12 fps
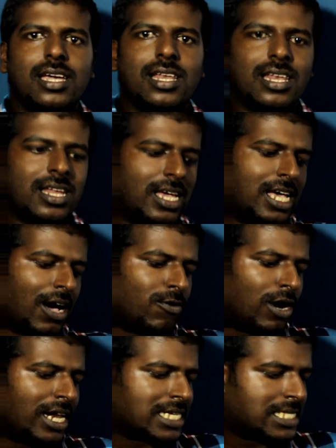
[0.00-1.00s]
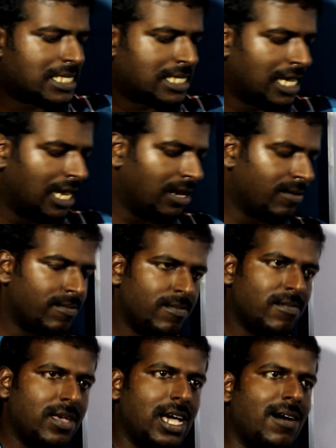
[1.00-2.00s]
In ICAO Annex 16,
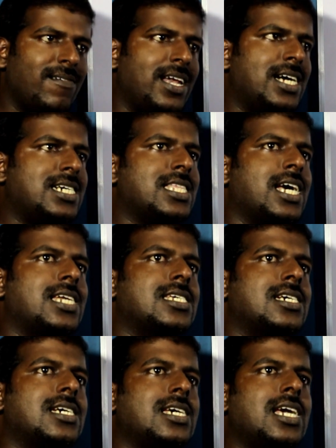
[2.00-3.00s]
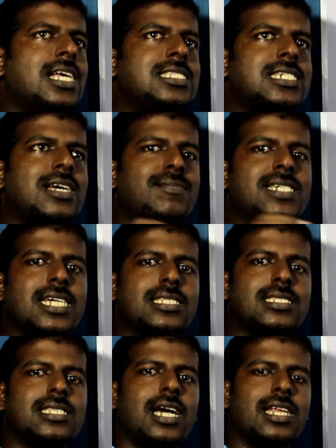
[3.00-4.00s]
we have learned that engine
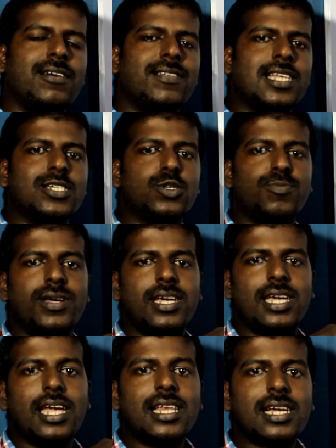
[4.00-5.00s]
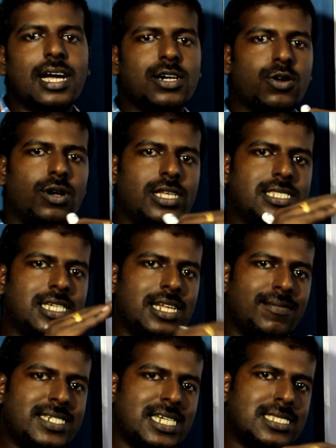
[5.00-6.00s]
emissions and everything should be in control,
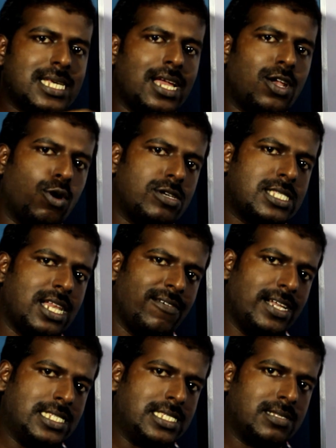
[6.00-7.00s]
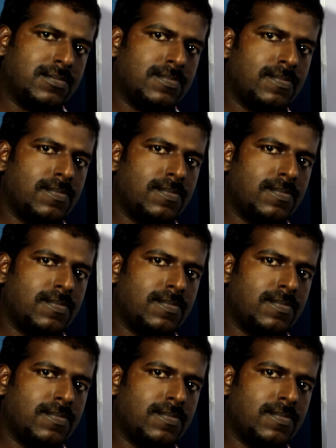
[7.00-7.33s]
engine emissions and noise levels.